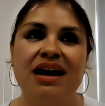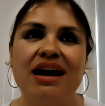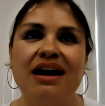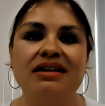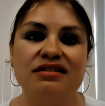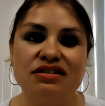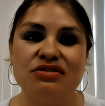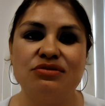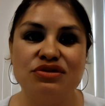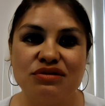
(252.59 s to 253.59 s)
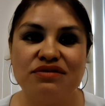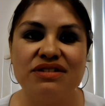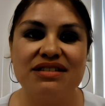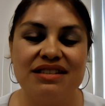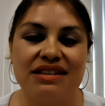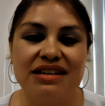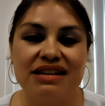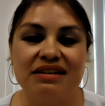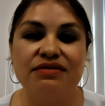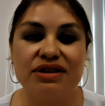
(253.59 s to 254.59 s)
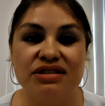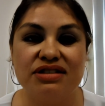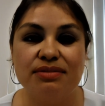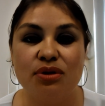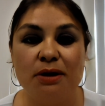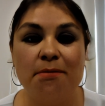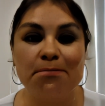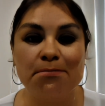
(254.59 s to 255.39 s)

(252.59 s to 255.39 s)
added additional services that they needed for us to support.